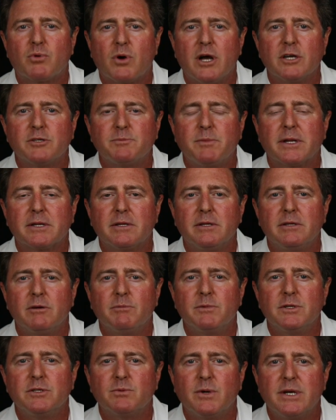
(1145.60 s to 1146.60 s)
prospect and
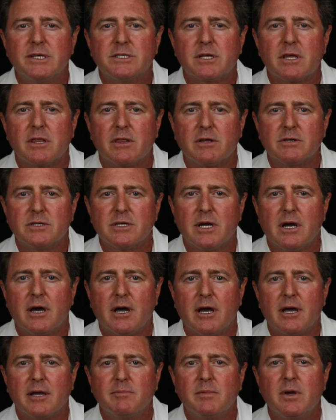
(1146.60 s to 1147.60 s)
nobody's wasting their
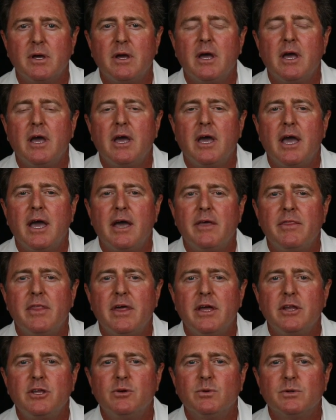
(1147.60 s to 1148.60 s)
time. And
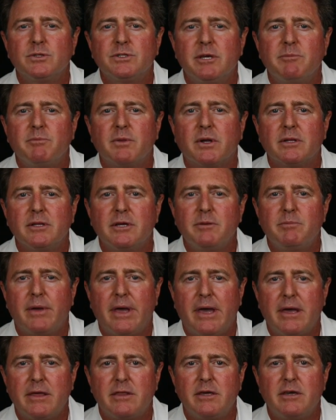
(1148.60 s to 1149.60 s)
then you will typically
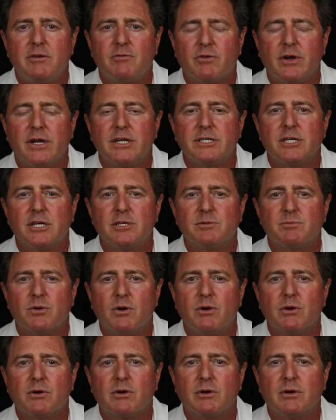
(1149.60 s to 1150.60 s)
pay the franchise
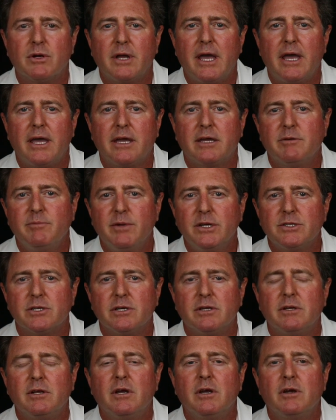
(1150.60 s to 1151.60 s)
broker a
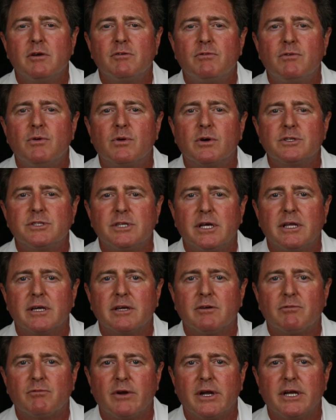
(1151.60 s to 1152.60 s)
commission for
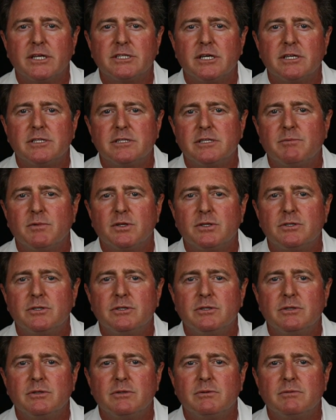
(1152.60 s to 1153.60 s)
selling a franchise, similar
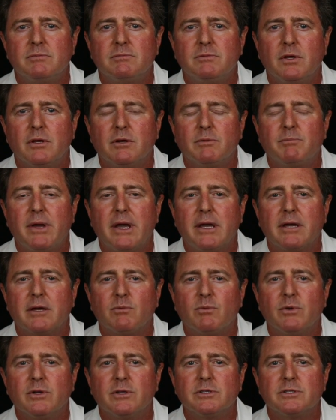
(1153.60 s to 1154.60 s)
to paying a
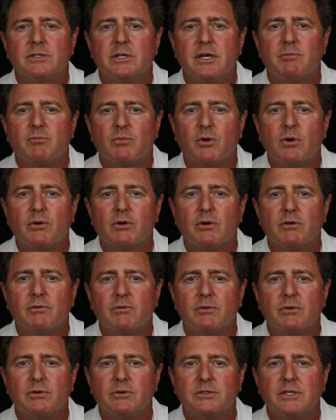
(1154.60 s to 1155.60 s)
real estate broker
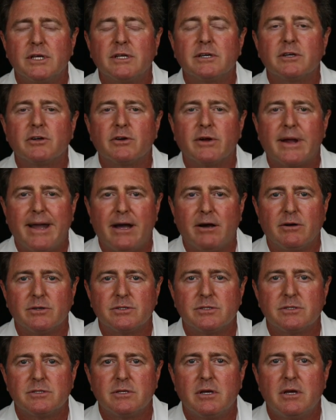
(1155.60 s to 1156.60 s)
for selling your
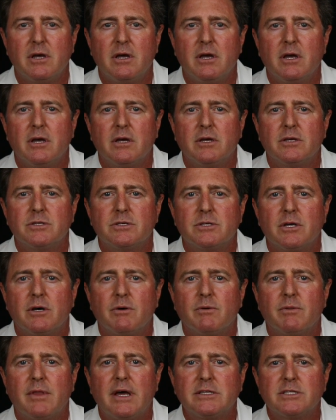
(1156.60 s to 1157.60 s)
house.
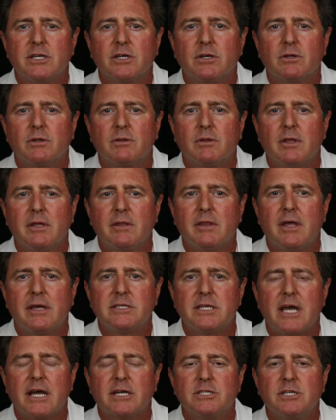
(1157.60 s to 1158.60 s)
So
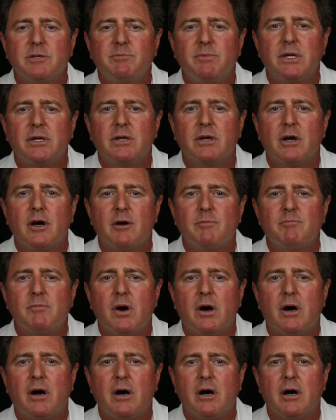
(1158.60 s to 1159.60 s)
that's actually become
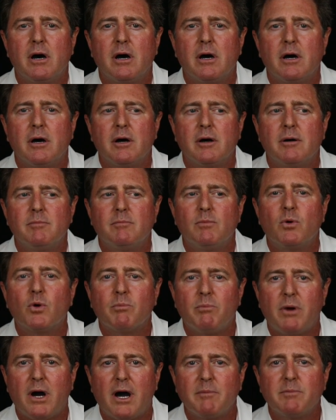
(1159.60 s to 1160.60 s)

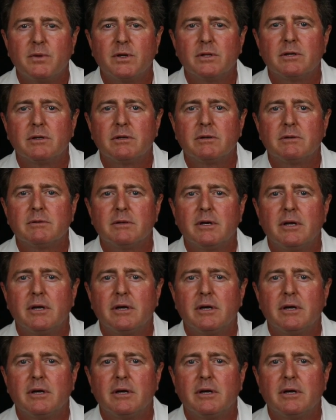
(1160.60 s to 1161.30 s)
more popular